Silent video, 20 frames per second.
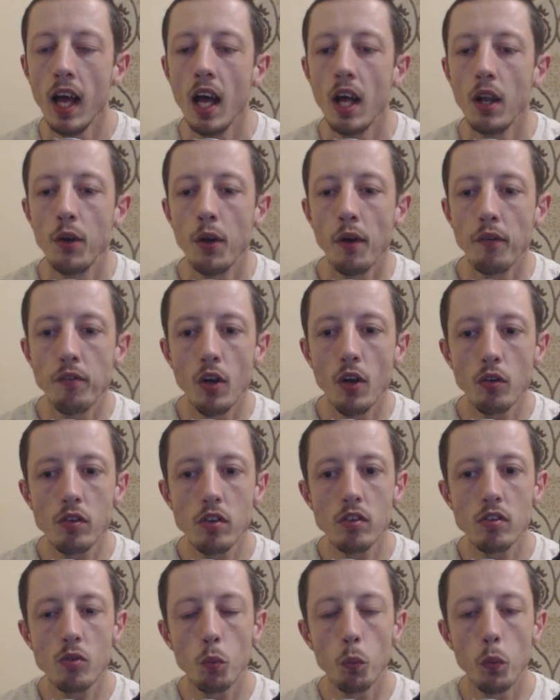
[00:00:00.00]
Now I've
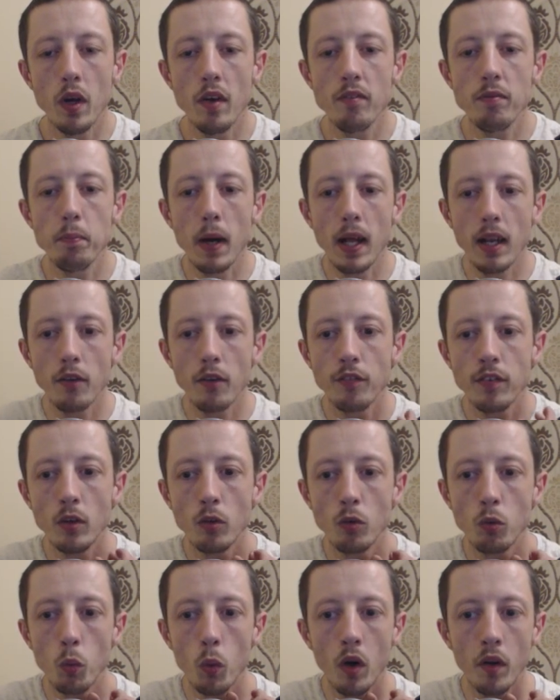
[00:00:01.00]
noticed with Battlefield
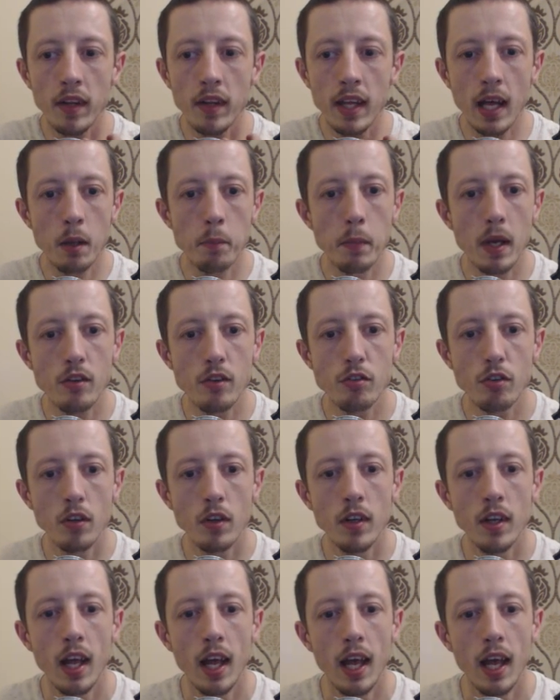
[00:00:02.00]
1 the animation